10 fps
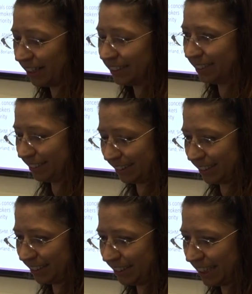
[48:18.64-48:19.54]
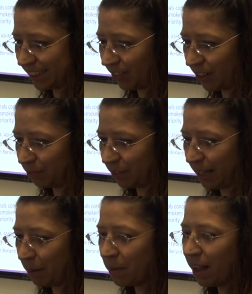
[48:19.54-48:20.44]
That's fine for
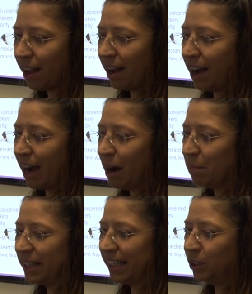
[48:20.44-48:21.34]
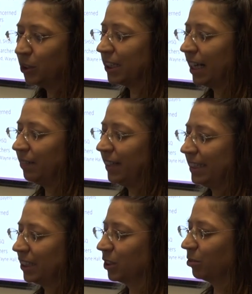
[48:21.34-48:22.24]
them. But then you also have
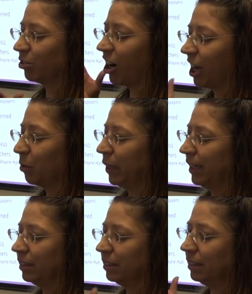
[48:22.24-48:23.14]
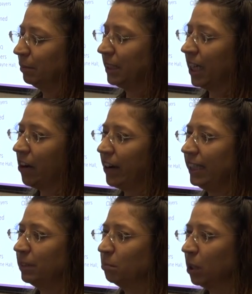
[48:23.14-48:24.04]
these sort of right-wing
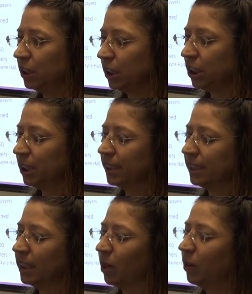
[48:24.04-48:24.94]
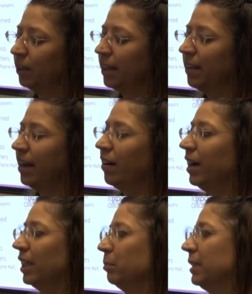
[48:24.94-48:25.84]
libertarian politicians and so on, and their
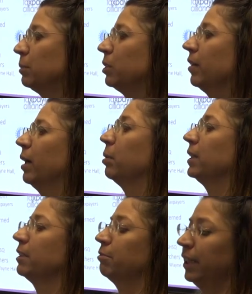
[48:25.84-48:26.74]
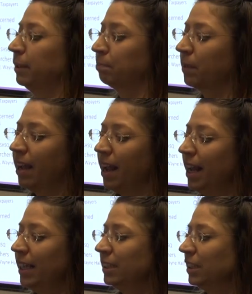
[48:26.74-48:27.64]
argument is more around personal freedom.
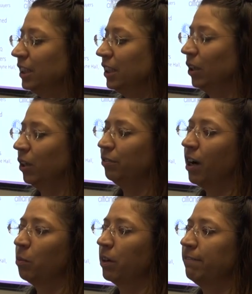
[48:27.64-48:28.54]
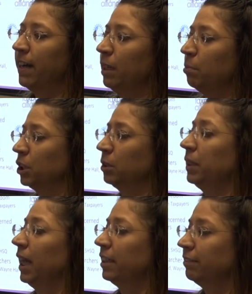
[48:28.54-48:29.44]
And you know, if I want to vape, I should
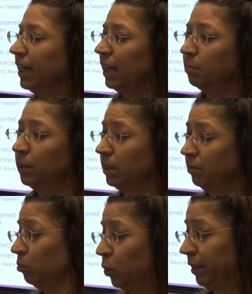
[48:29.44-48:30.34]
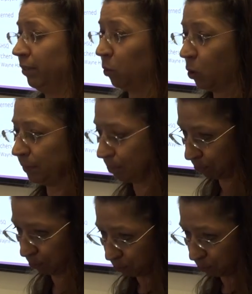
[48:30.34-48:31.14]
be allowed to vape and whatever I want.